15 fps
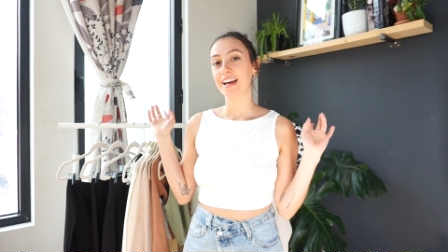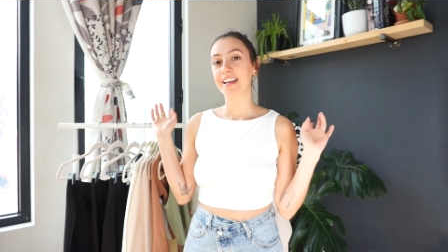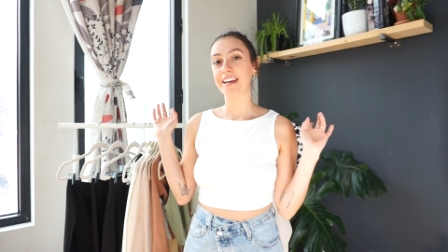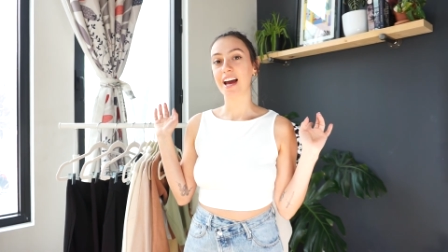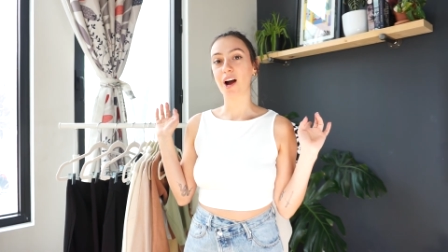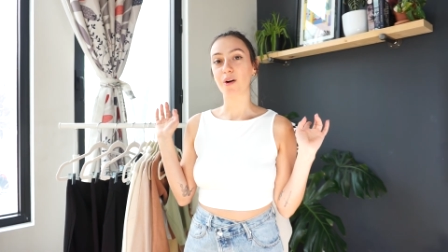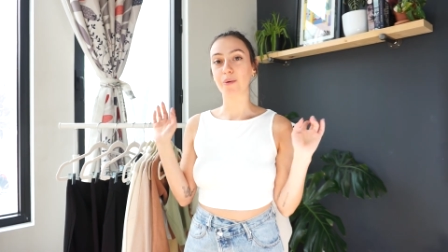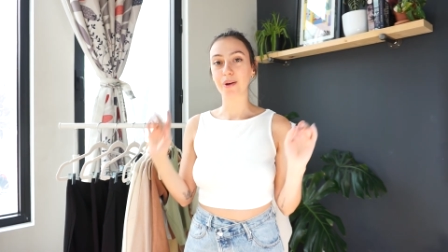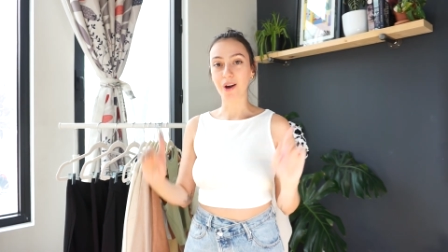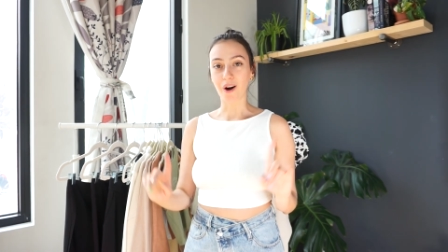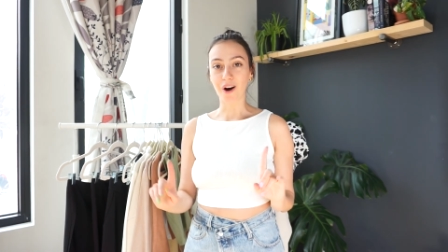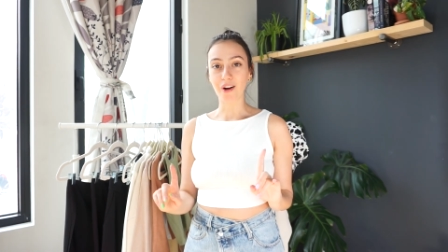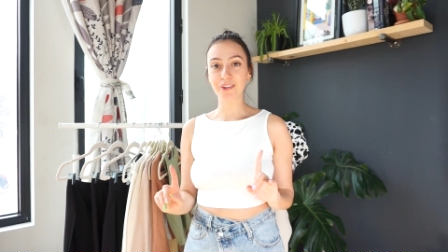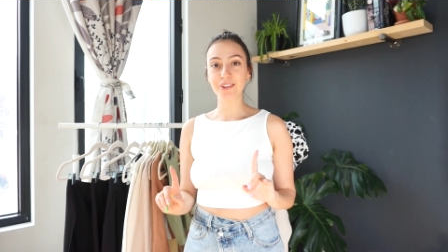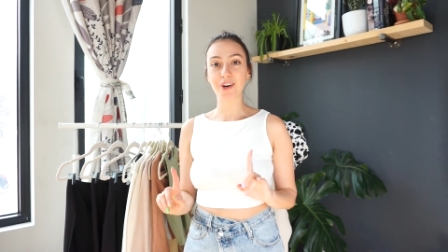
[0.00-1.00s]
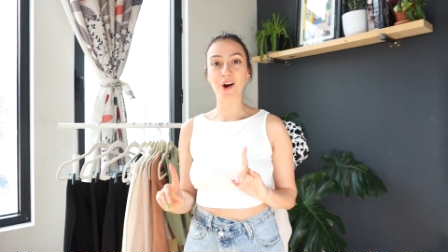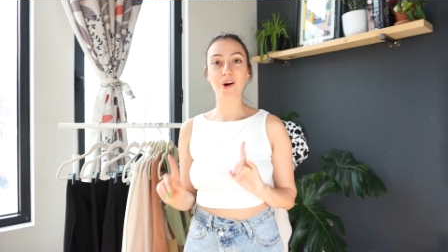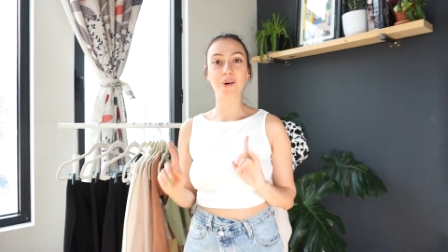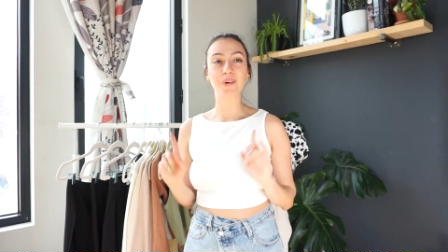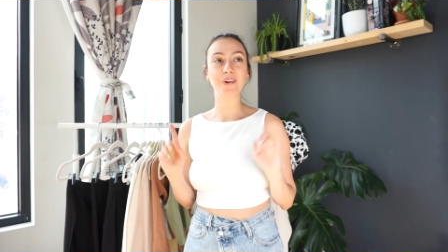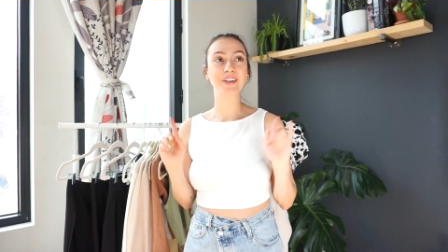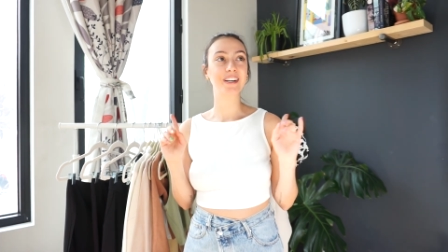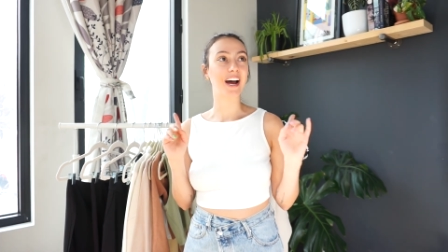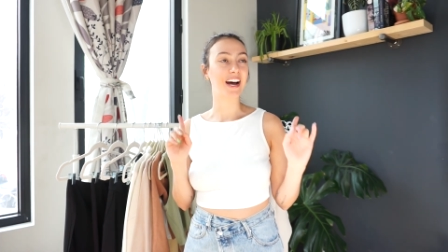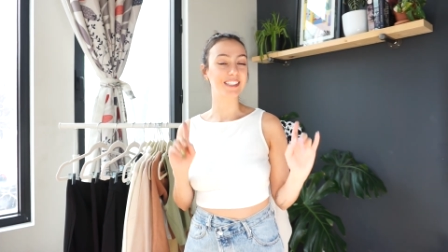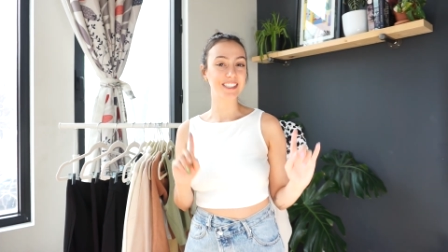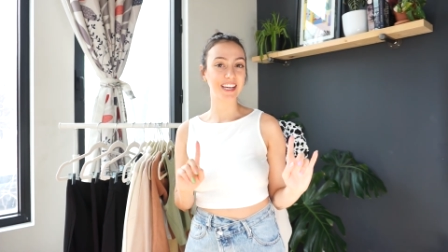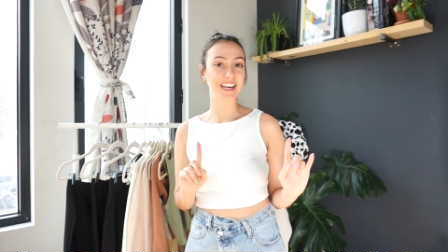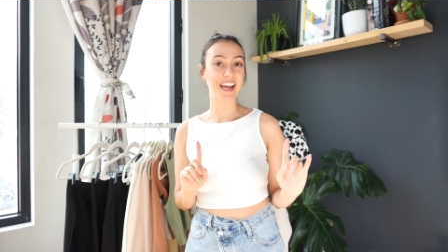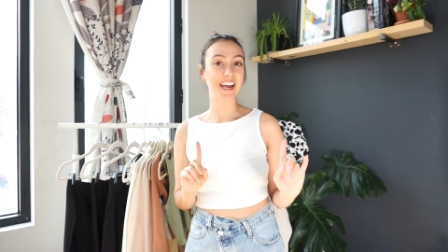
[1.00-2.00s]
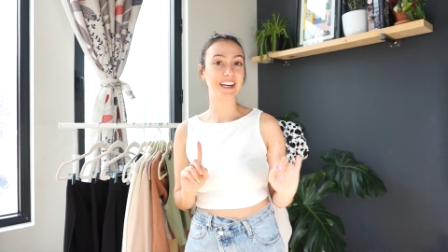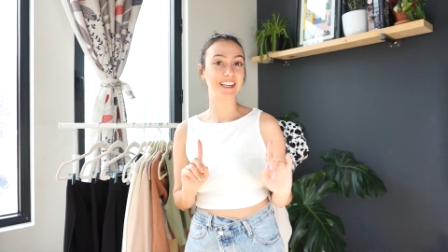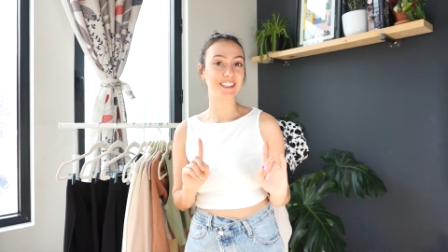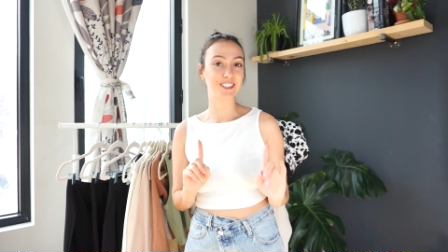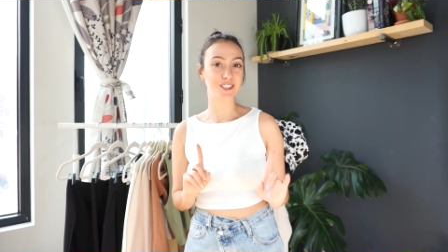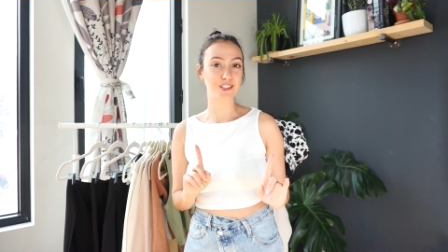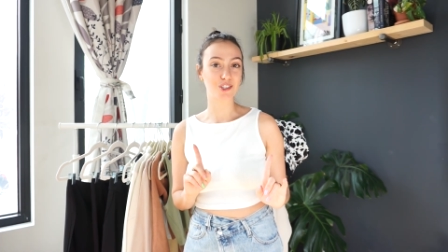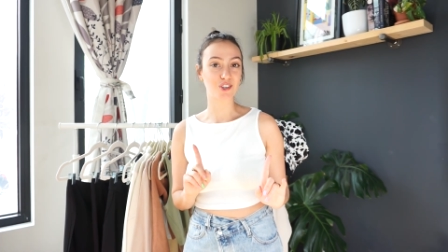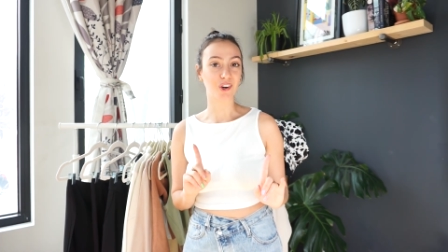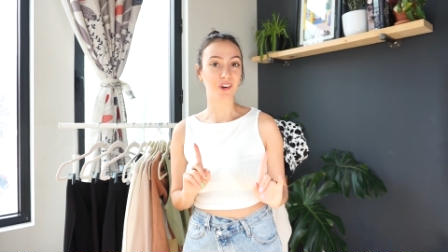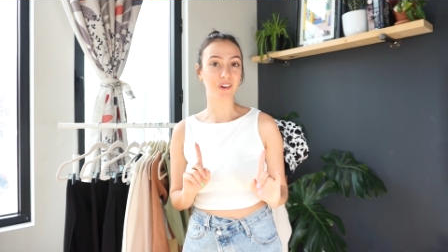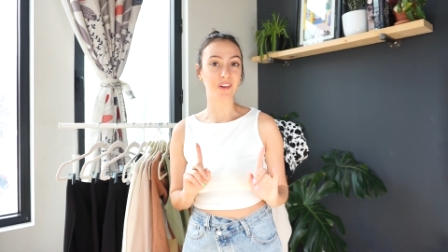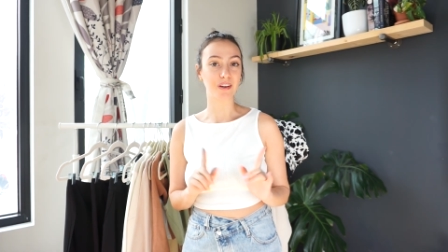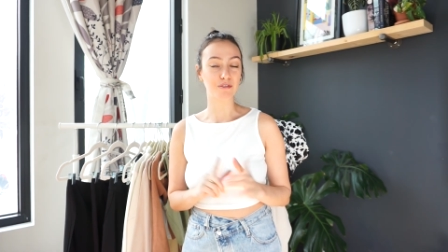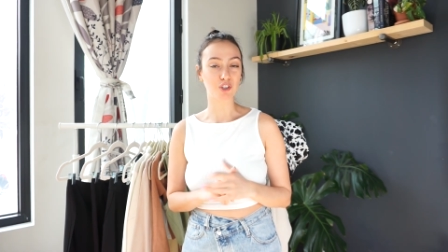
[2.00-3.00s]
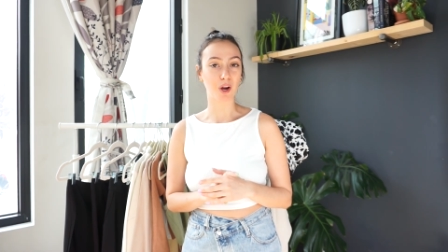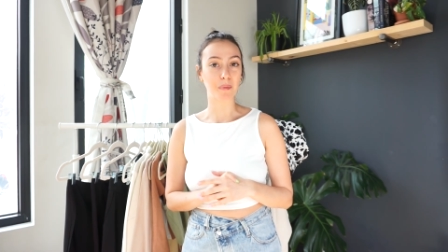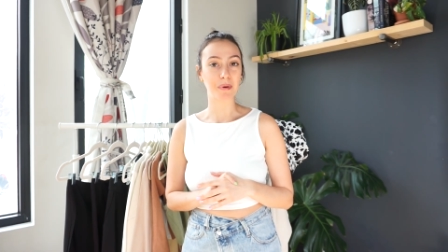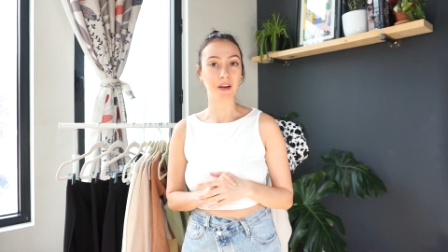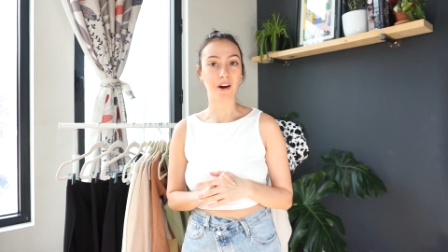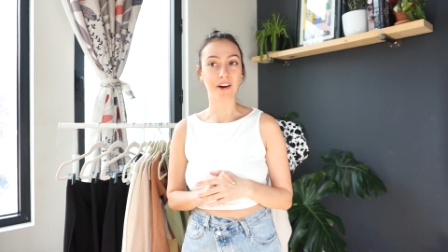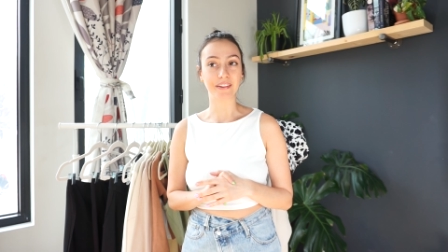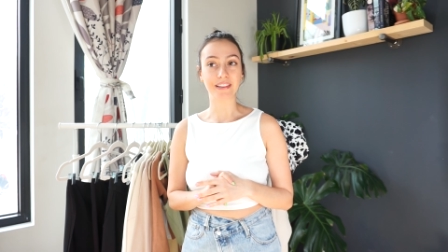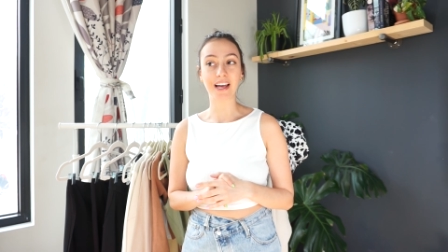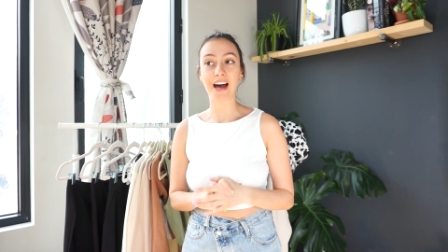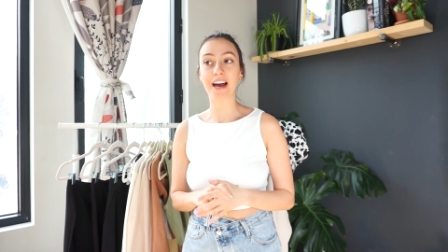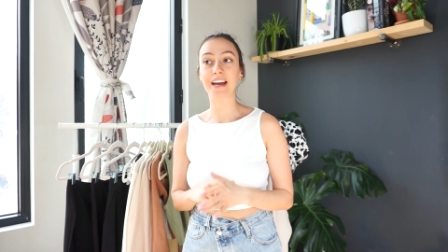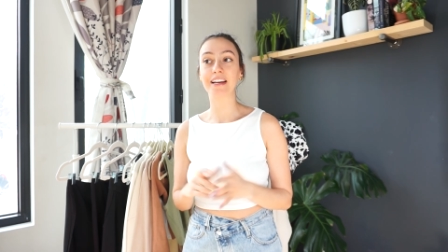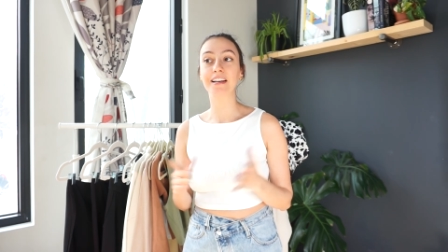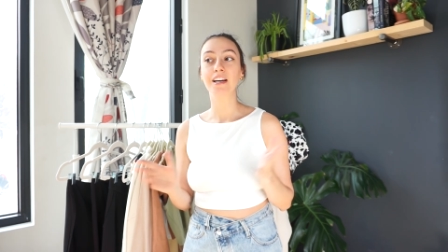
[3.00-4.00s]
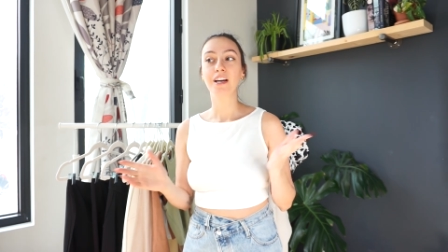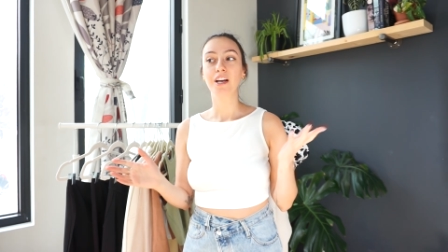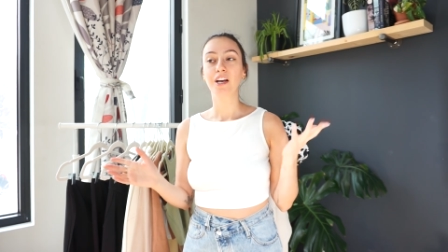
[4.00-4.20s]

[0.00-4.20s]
Now, we all know as Canadians the struggle of shopping online.